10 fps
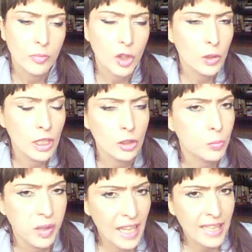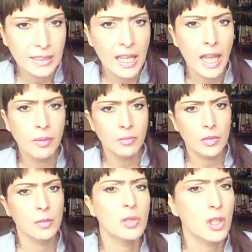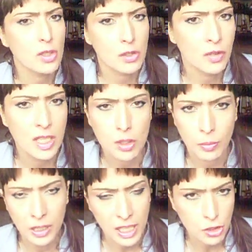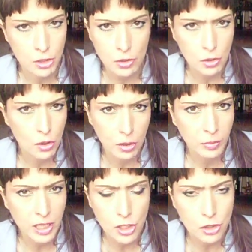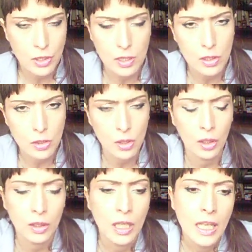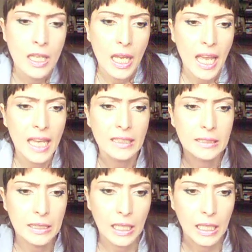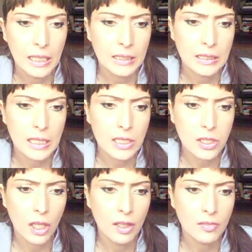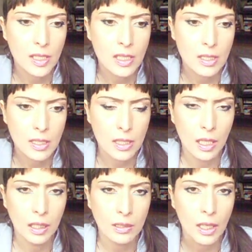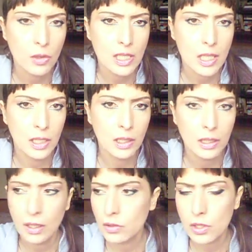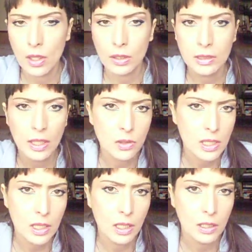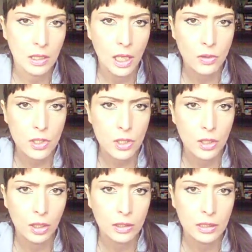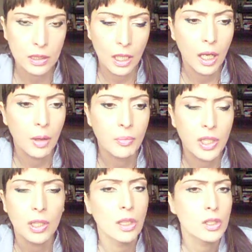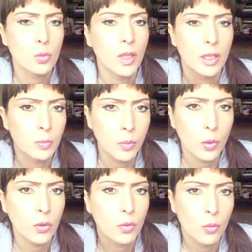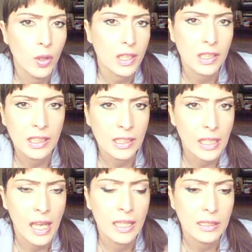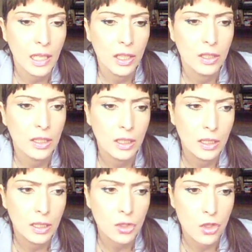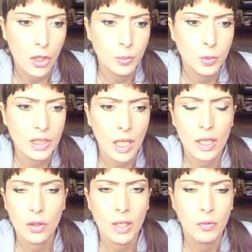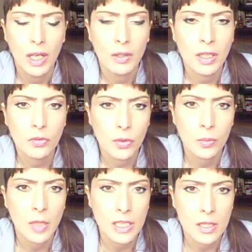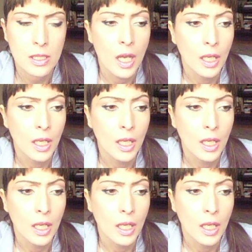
you cannot plan them because of his obligations, your obligations, and so on. And this love is now it's here, now it's not, now it's here, now it's not, because we are both working and our jobs are requiring from us